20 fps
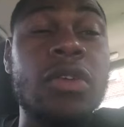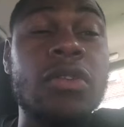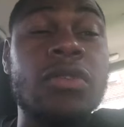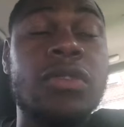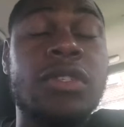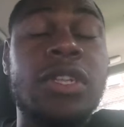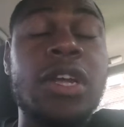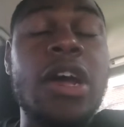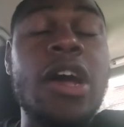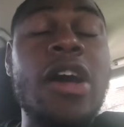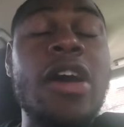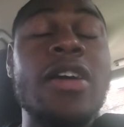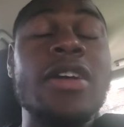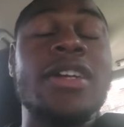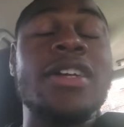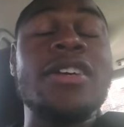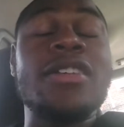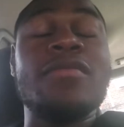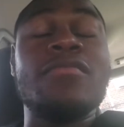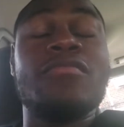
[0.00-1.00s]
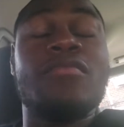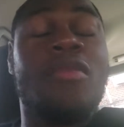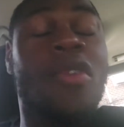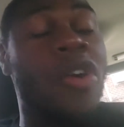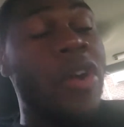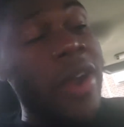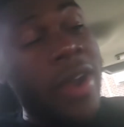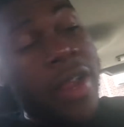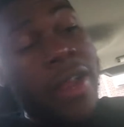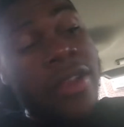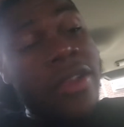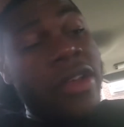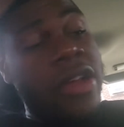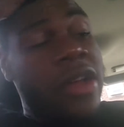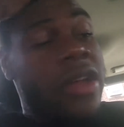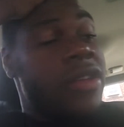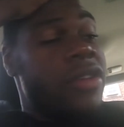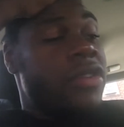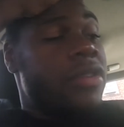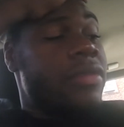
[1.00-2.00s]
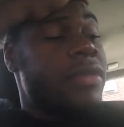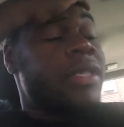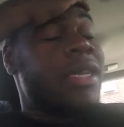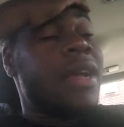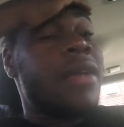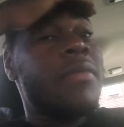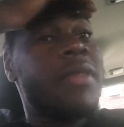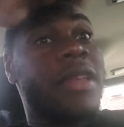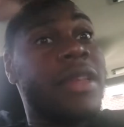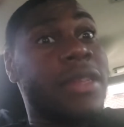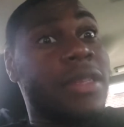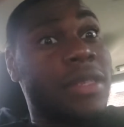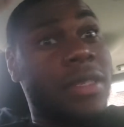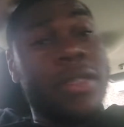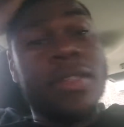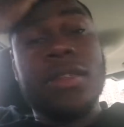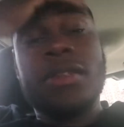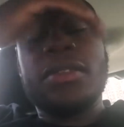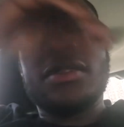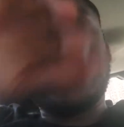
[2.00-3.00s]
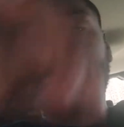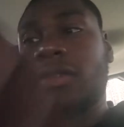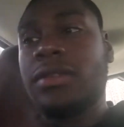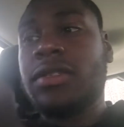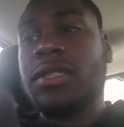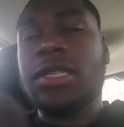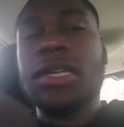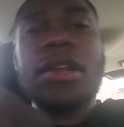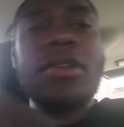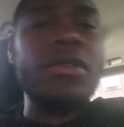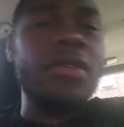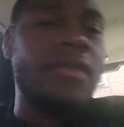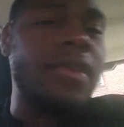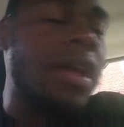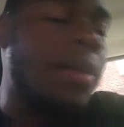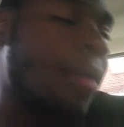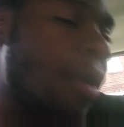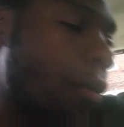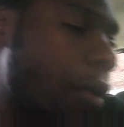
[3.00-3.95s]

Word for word: Oh, dog. Good morning, dog. You know what time it is? Shit, I don't even got